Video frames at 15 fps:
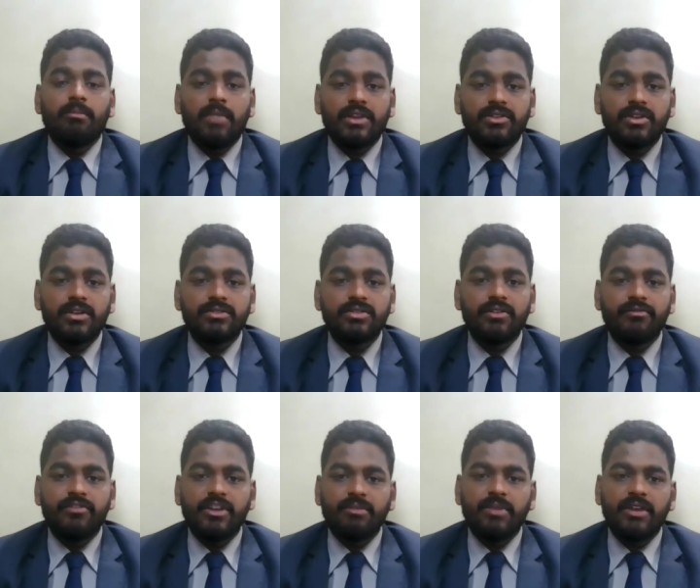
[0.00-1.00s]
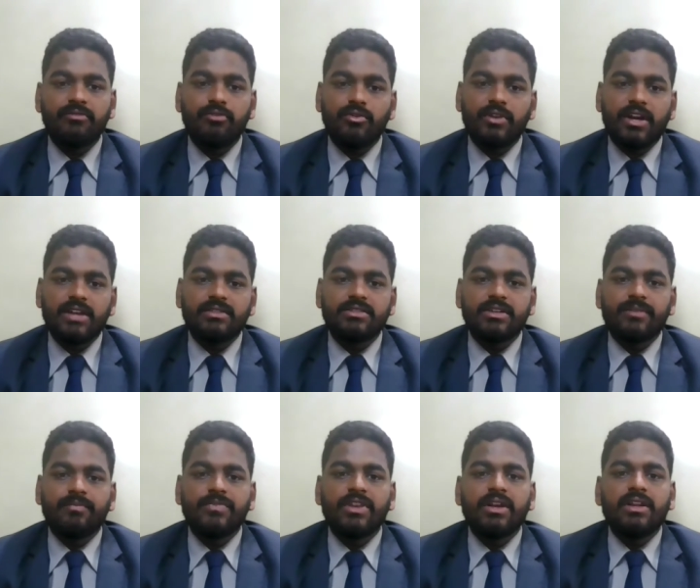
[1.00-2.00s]
Methods of demand forecasting.
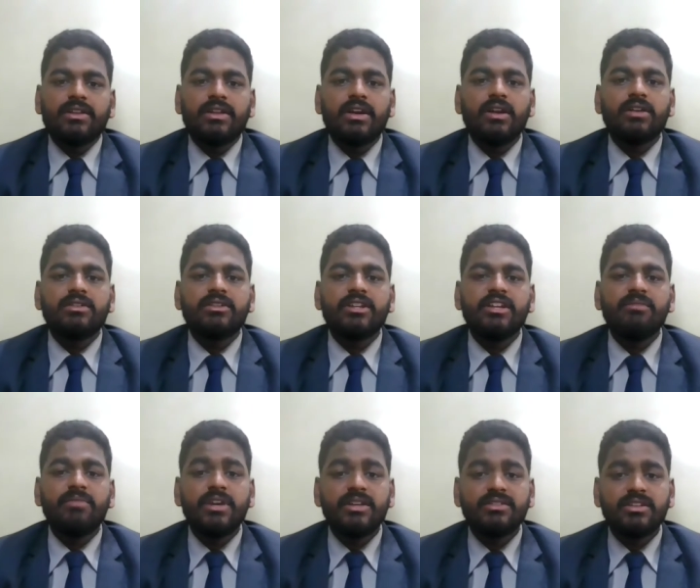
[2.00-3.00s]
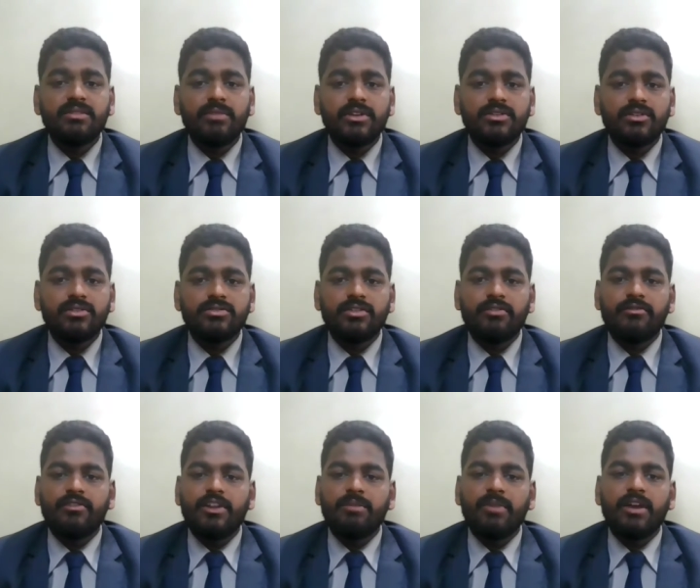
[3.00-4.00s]
There are three major methods
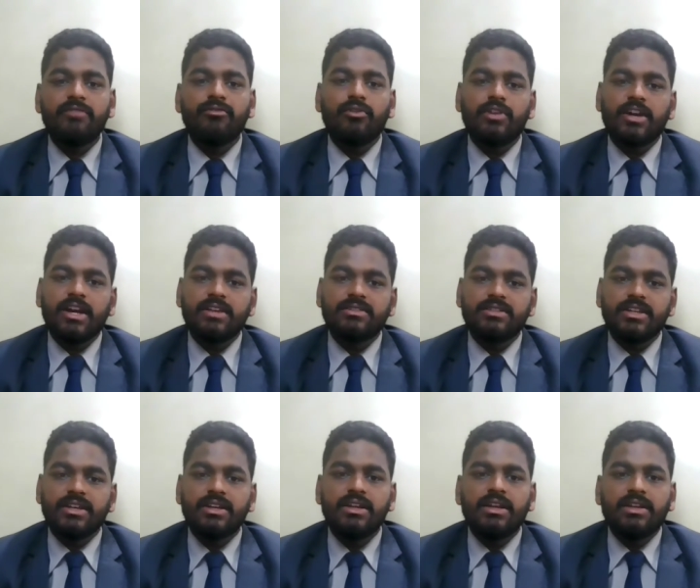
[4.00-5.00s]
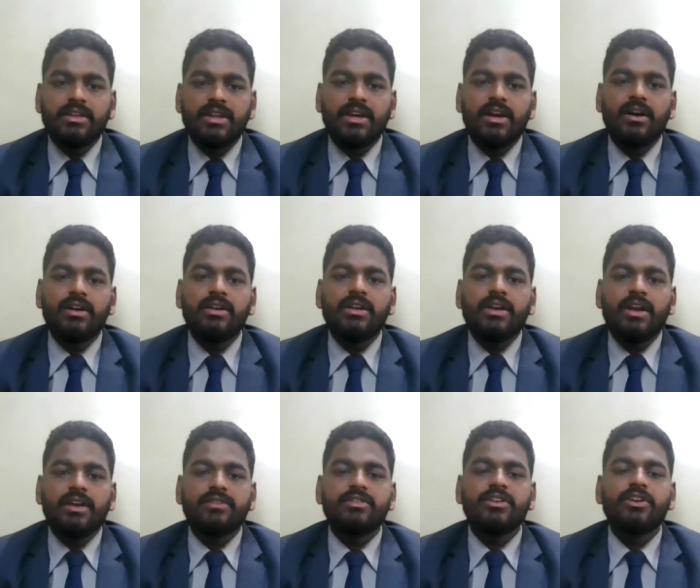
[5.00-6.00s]
of demand forecasting. They are
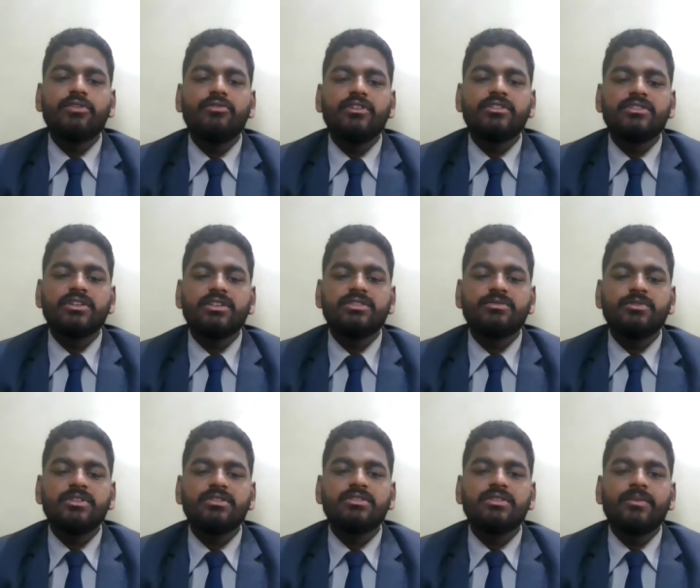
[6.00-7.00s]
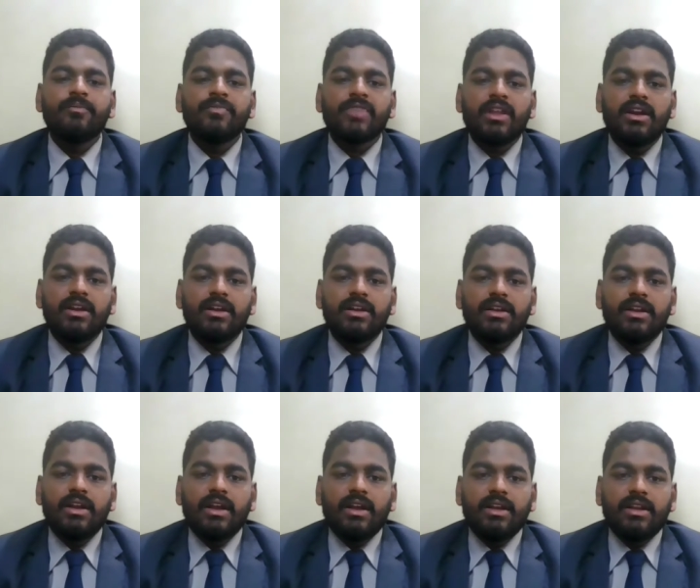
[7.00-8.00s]
executive judgment.
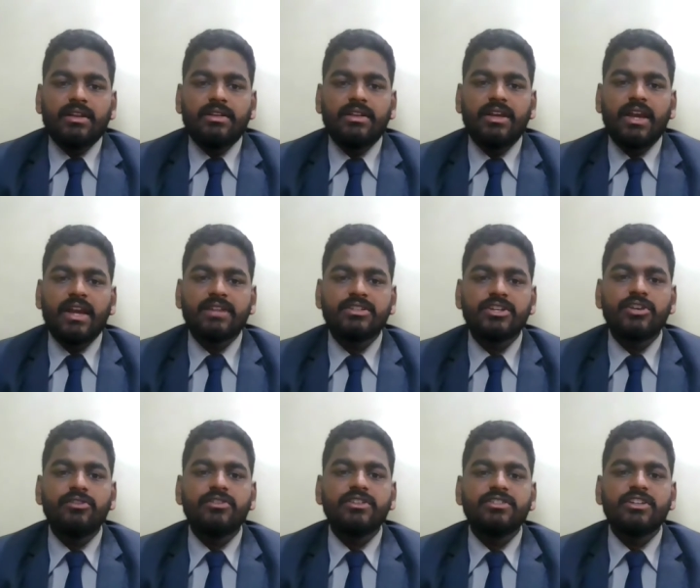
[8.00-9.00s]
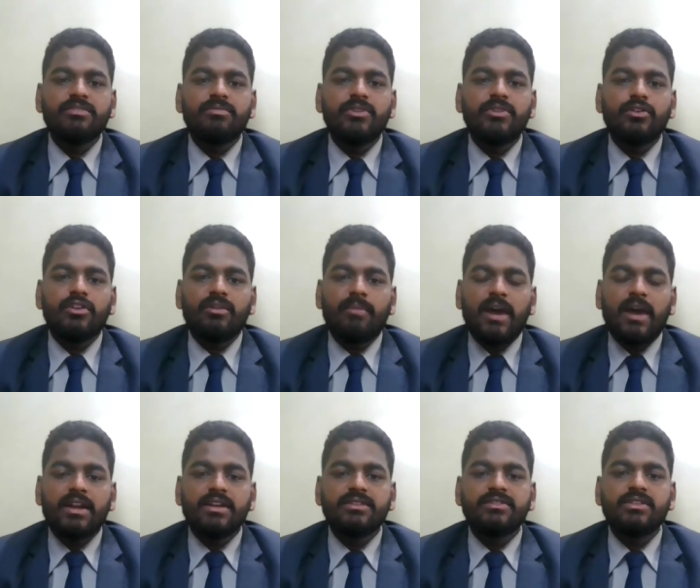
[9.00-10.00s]
The executive judgment or a
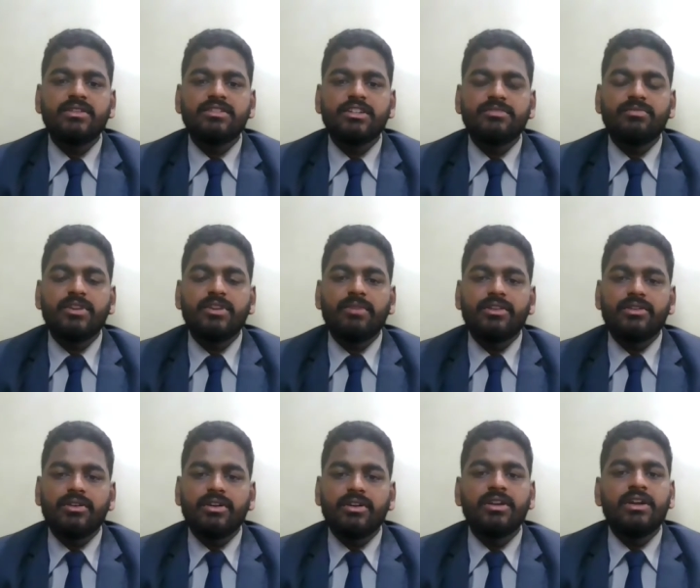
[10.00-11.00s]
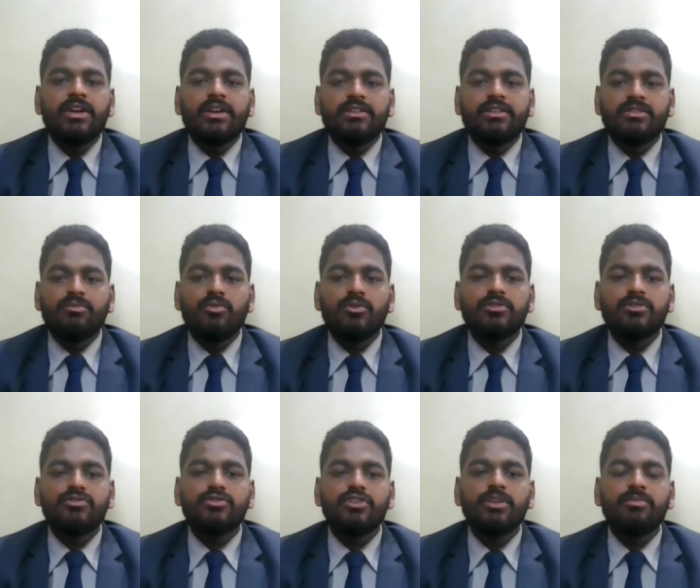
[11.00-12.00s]
managerial judgment method is the
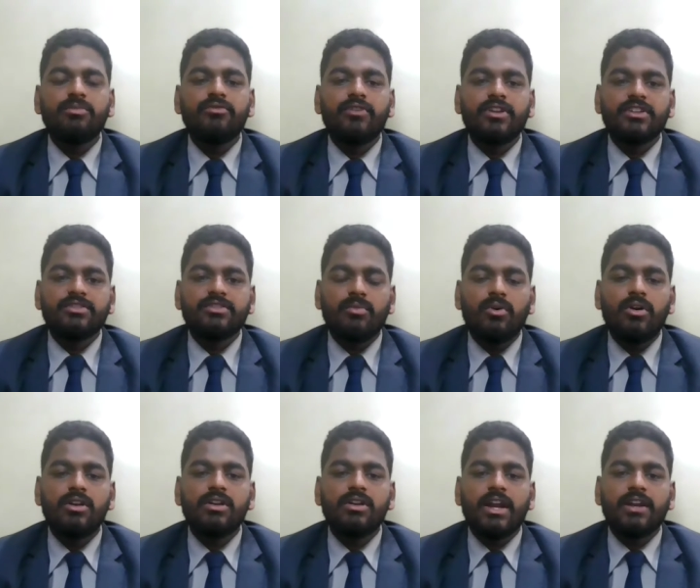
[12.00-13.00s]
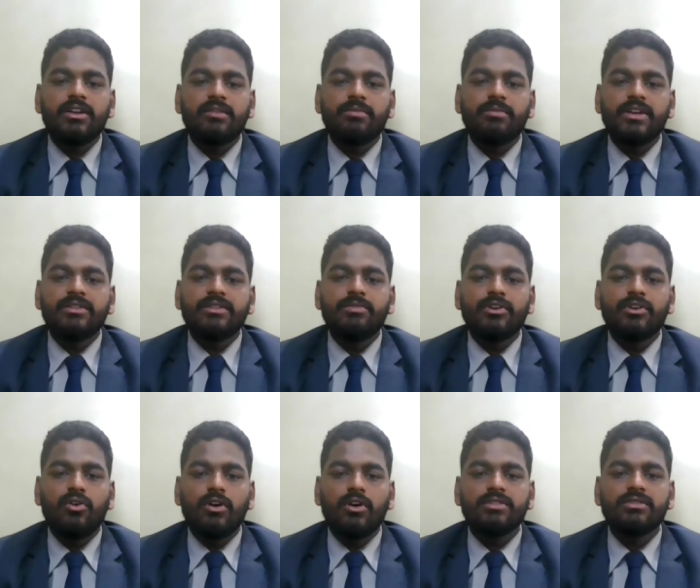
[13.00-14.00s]
most suitable for a small enterprise
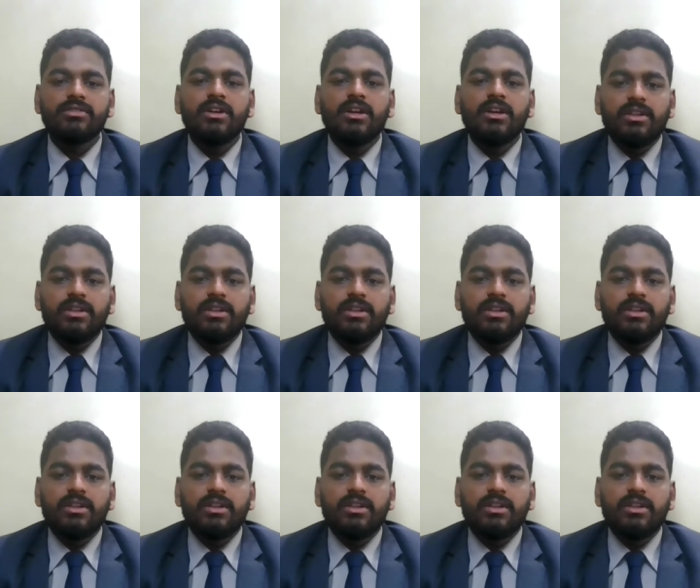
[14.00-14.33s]
because